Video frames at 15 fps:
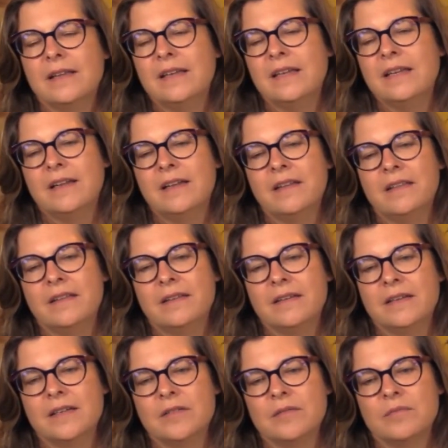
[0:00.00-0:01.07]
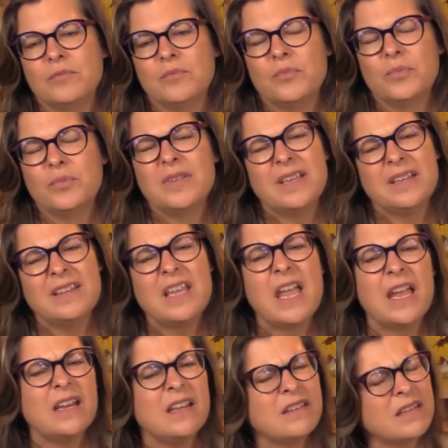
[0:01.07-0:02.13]
In the
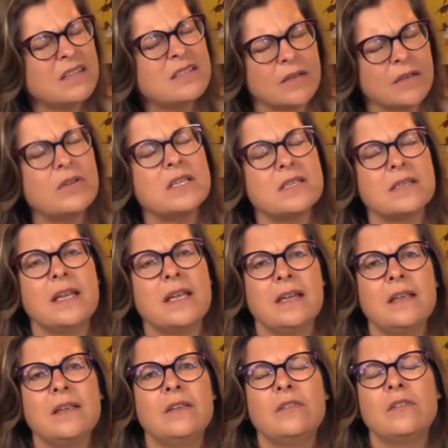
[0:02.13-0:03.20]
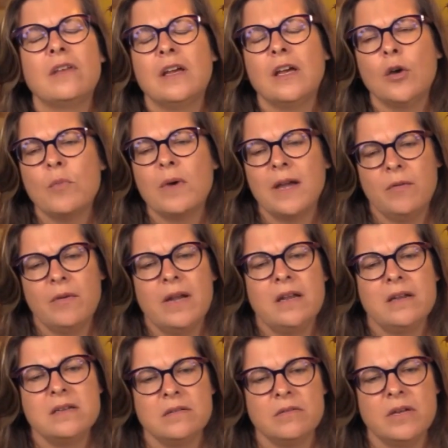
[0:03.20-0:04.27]
80s, in the 70s and 80s, I ran
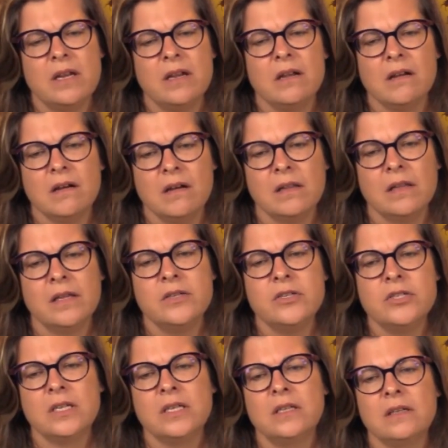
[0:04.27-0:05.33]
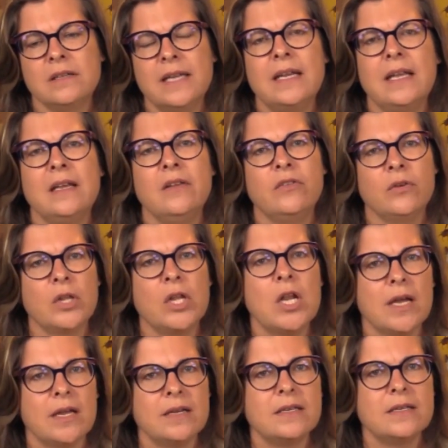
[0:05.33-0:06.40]
into it in college in the late 80s, early
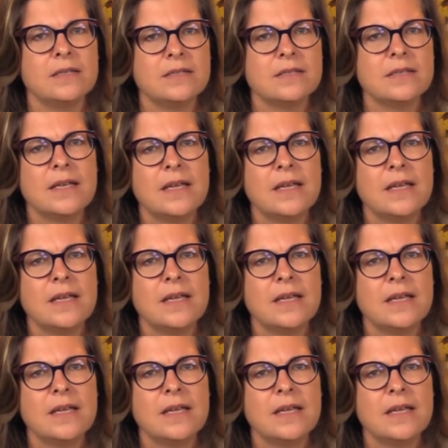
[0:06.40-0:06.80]
90s.